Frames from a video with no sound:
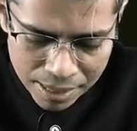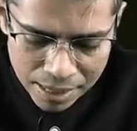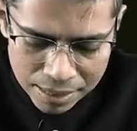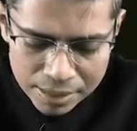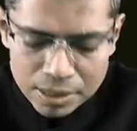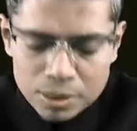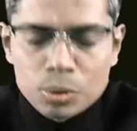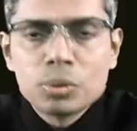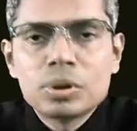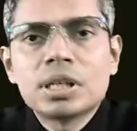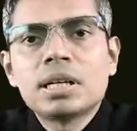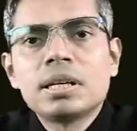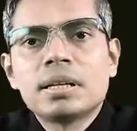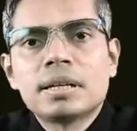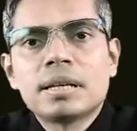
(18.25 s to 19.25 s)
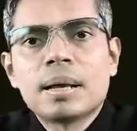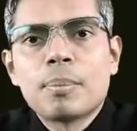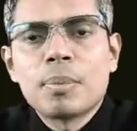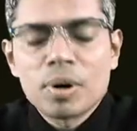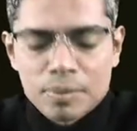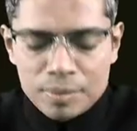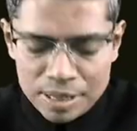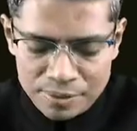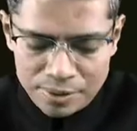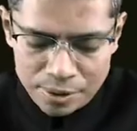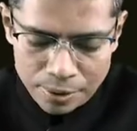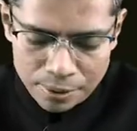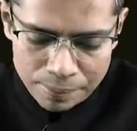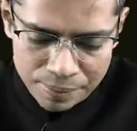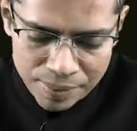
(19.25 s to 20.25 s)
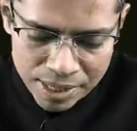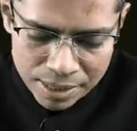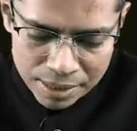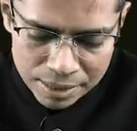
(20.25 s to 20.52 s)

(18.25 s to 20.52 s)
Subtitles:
And the total number of nephron